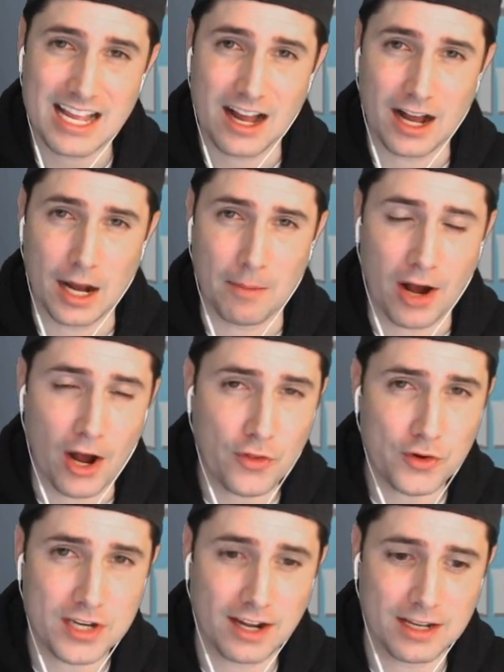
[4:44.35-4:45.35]
Other
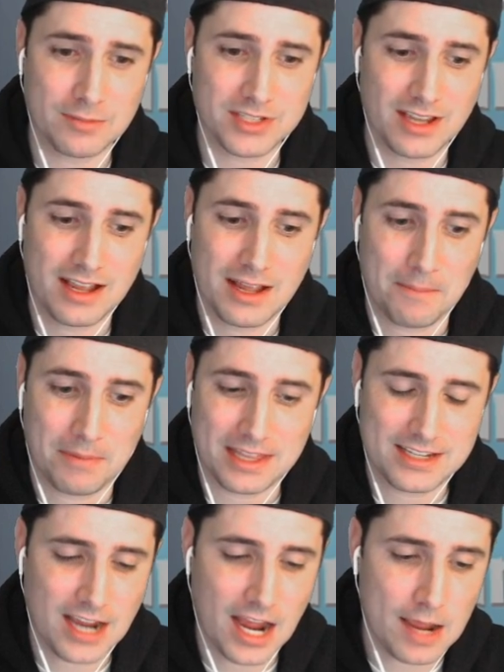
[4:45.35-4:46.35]
times, by the
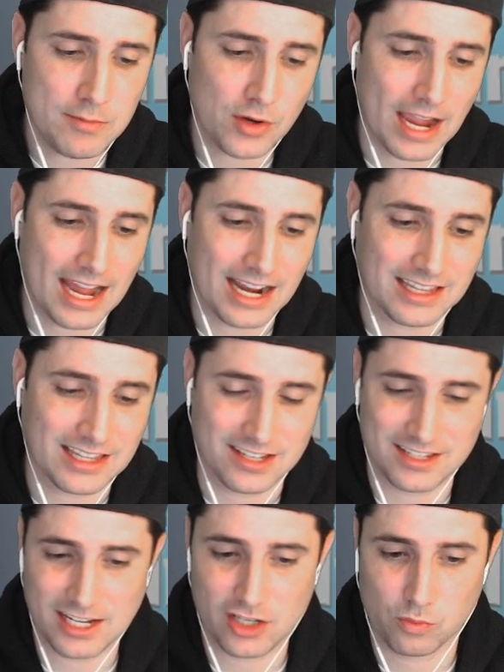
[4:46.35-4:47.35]
time you're at the
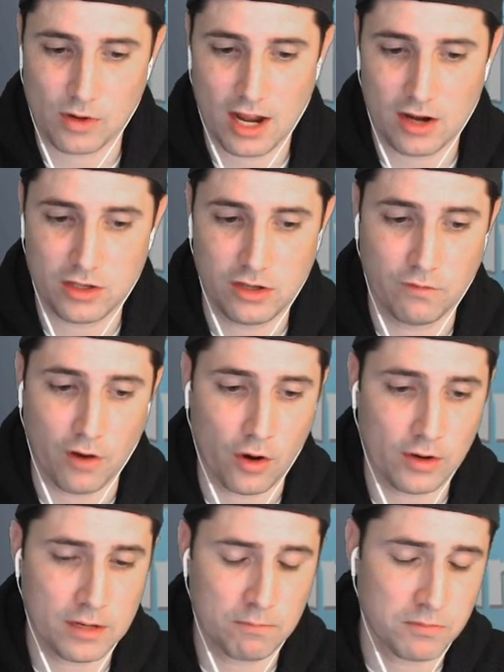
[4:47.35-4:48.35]
6th round, you've
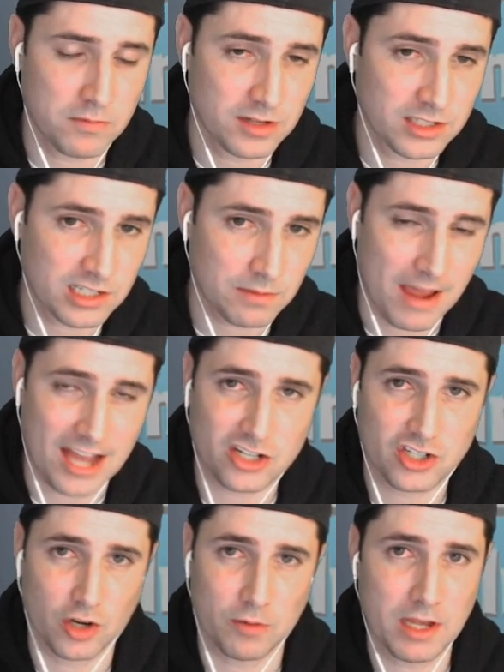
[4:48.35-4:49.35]
already
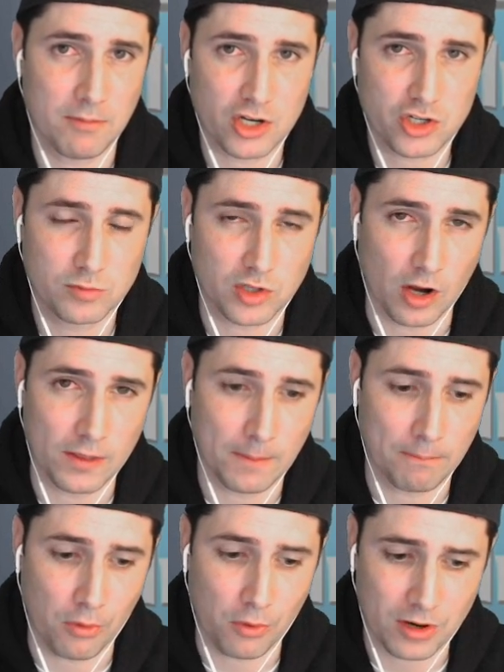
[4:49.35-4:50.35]
smashed so many mushrooms on the
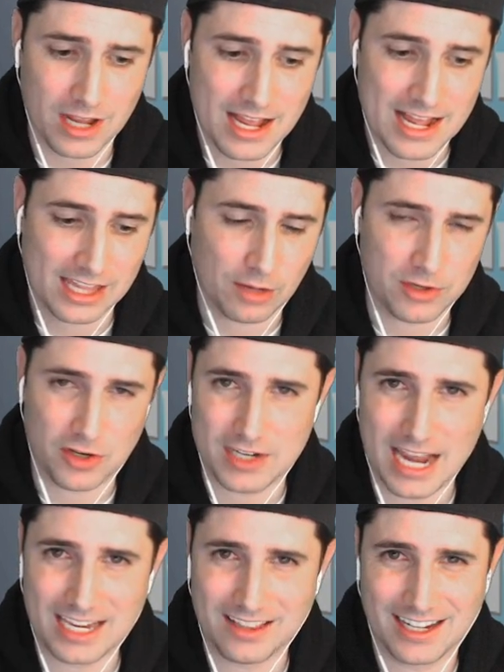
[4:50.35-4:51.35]
board that when your
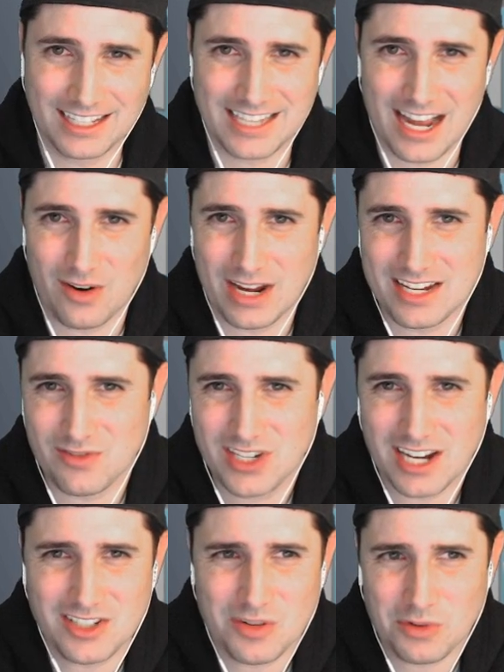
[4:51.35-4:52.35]
Dandelion's out, it
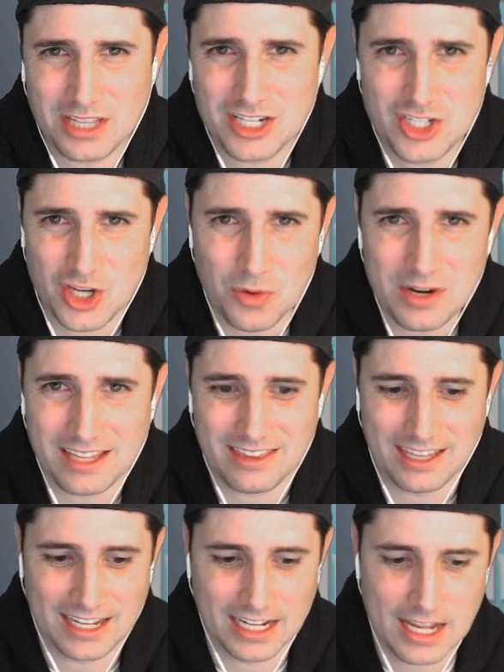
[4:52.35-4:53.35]
doesn't really do
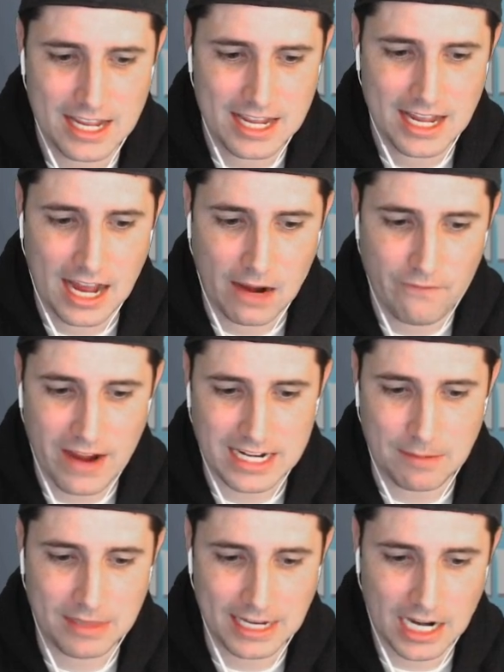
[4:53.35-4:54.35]
anything. In fact,
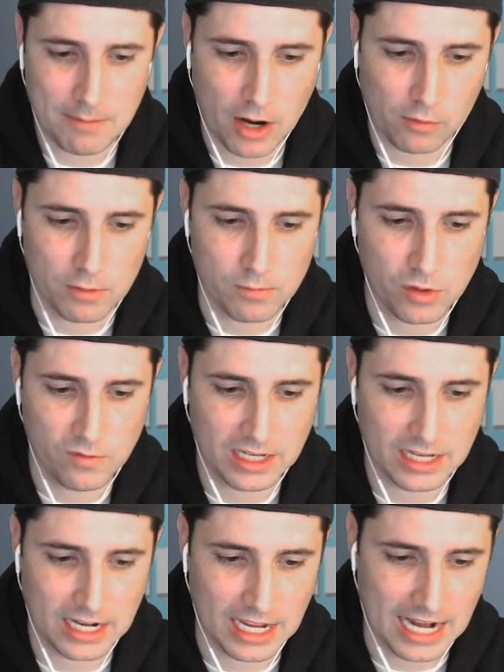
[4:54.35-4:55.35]
I'm thinking about removing
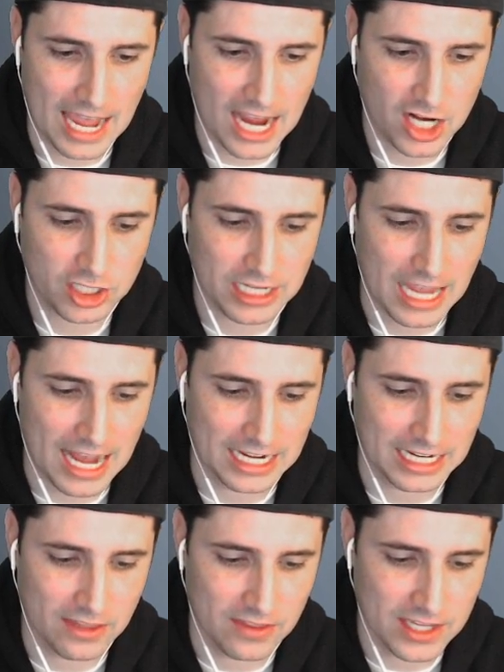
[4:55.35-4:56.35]
it and actually
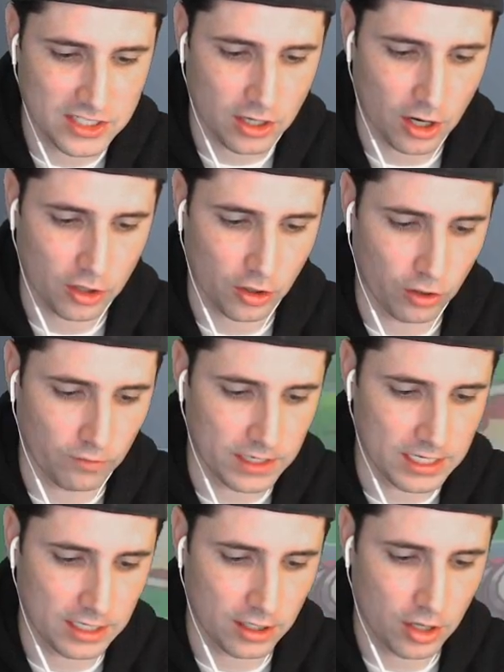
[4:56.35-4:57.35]
adding in this card over
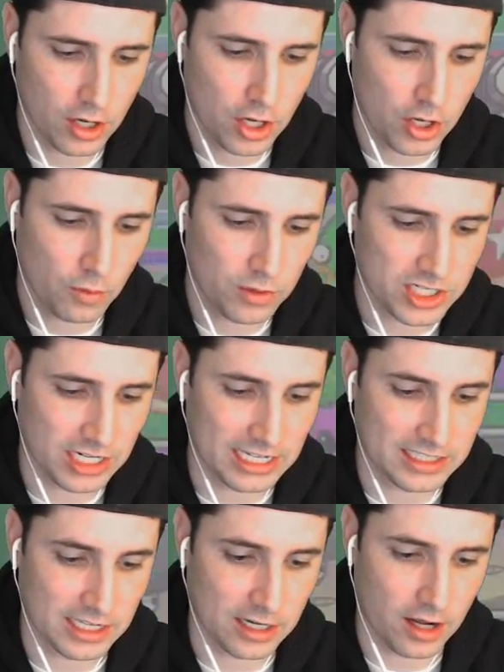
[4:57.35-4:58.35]
here, which
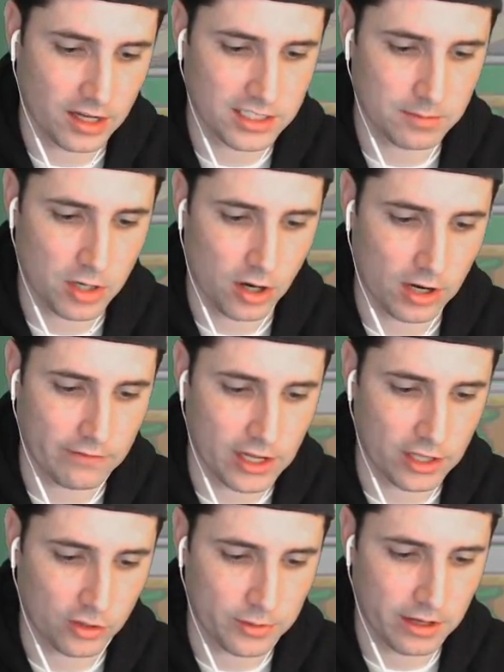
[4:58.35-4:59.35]
is an awesome card. I've
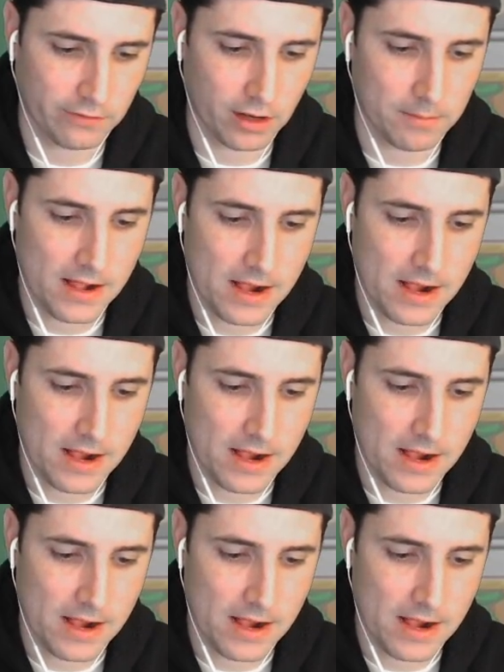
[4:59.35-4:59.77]
got 3 of them.